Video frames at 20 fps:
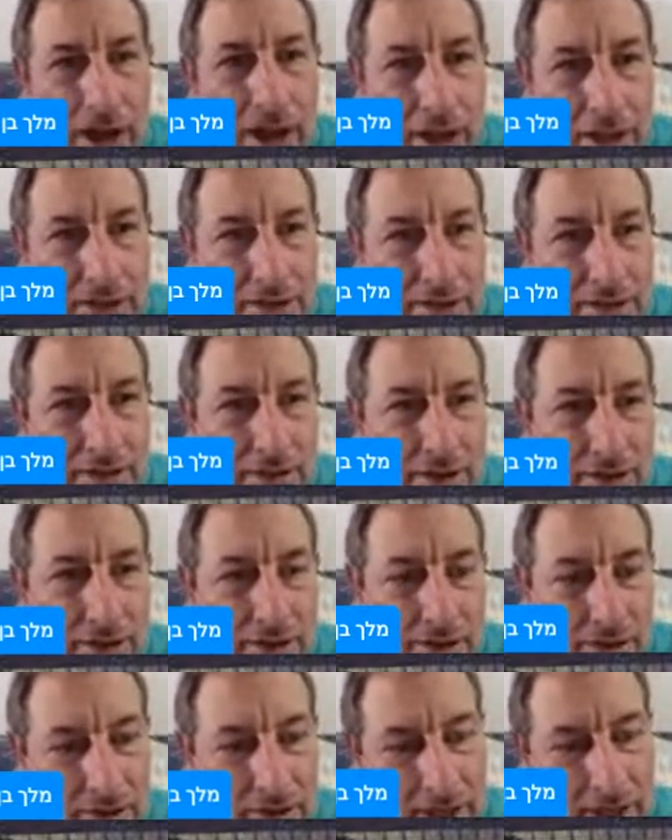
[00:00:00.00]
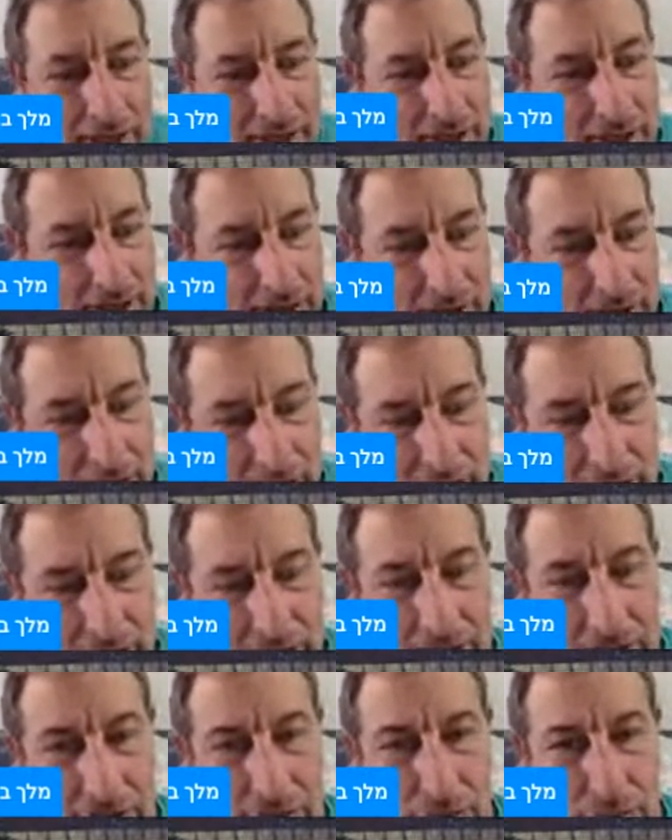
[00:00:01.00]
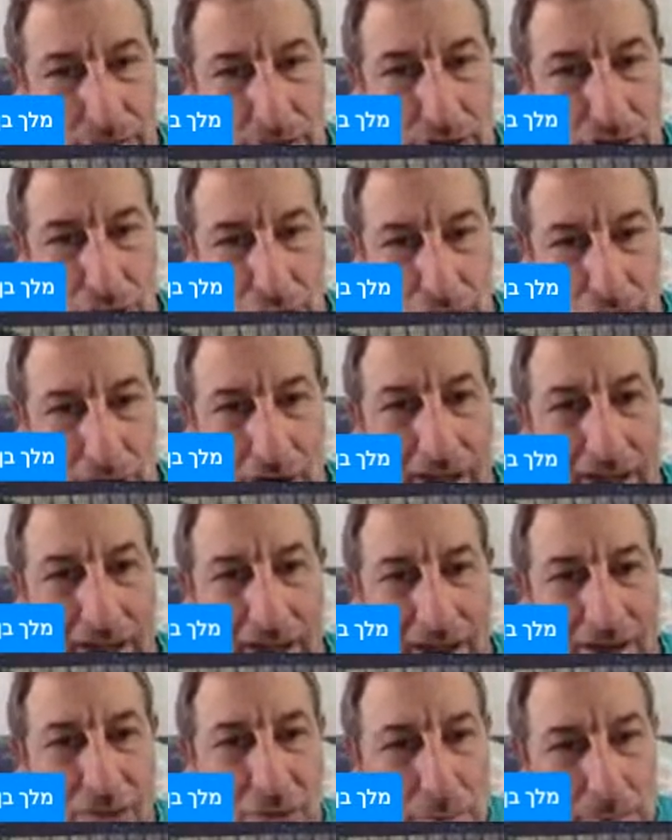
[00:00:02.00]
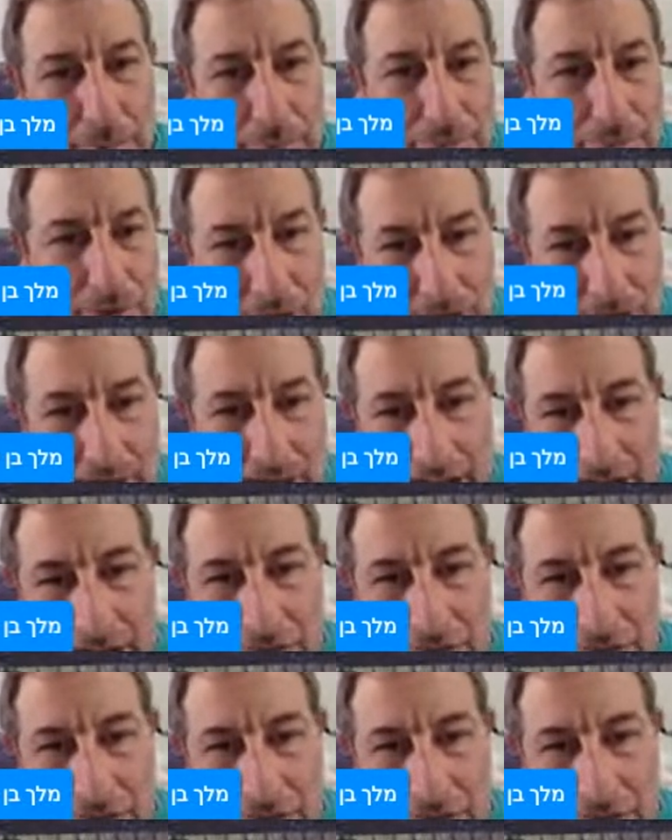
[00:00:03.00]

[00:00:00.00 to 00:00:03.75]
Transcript: Okay, is the word Torah does it ever mean all 5